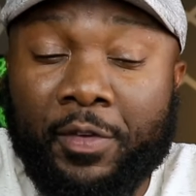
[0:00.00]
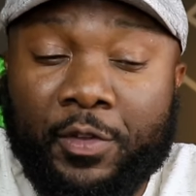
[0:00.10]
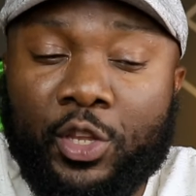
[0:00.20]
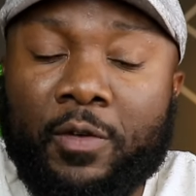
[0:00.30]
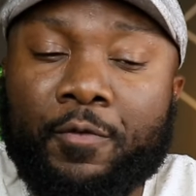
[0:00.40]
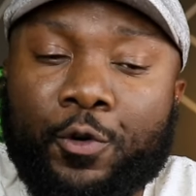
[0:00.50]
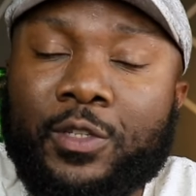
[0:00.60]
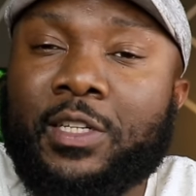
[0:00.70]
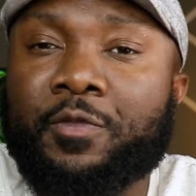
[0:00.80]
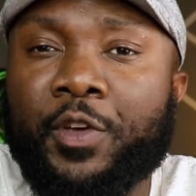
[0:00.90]
I've even done
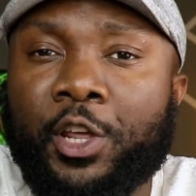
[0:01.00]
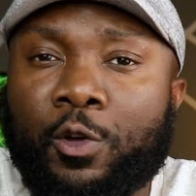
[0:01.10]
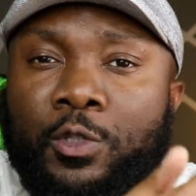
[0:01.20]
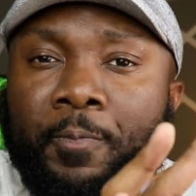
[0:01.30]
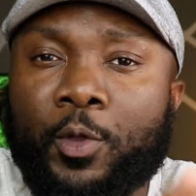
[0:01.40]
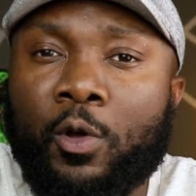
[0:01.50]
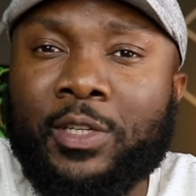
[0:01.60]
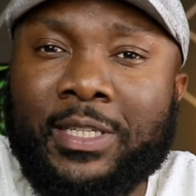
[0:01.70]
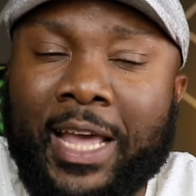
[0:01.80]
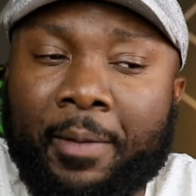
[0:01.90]
versus videos on
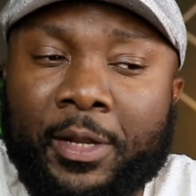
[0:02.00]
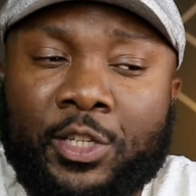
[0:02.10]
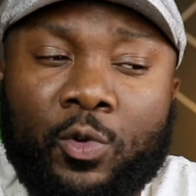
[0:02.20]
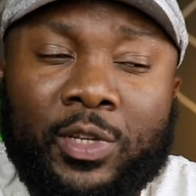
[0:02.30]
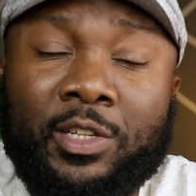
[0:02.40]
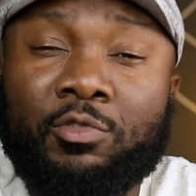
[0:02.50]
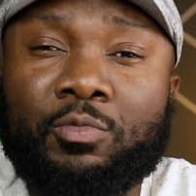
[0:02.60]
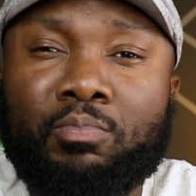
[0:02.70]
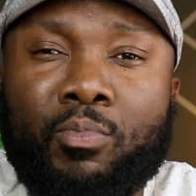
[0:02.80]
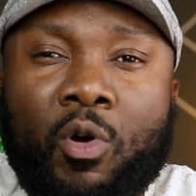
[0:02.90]
this tablet. So this
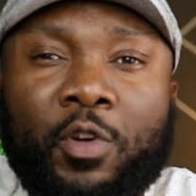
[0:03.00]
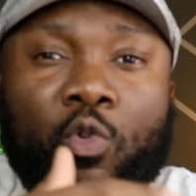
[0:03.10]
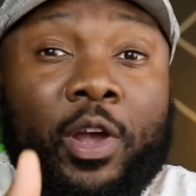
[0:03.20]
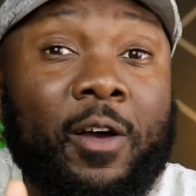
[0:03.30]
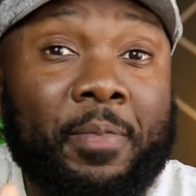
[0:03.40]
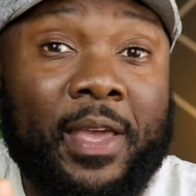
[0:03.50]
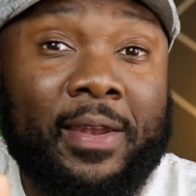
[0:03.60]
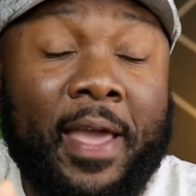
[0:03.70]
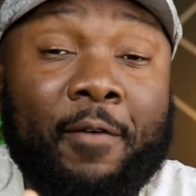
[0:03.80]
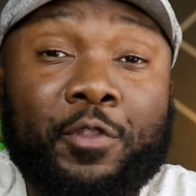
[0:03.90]
is more of a quick
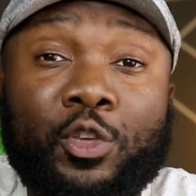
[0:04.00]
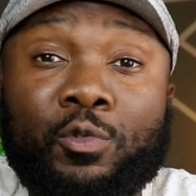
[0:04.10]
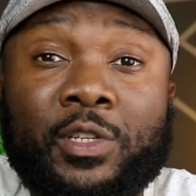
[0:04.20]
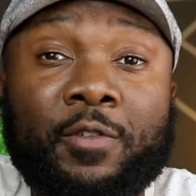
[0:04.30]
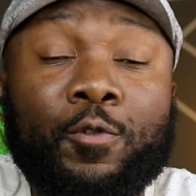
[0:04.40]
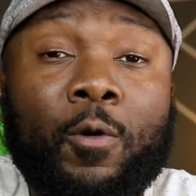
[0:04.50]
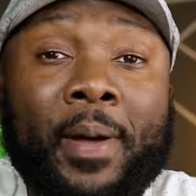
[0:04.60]
update after using it for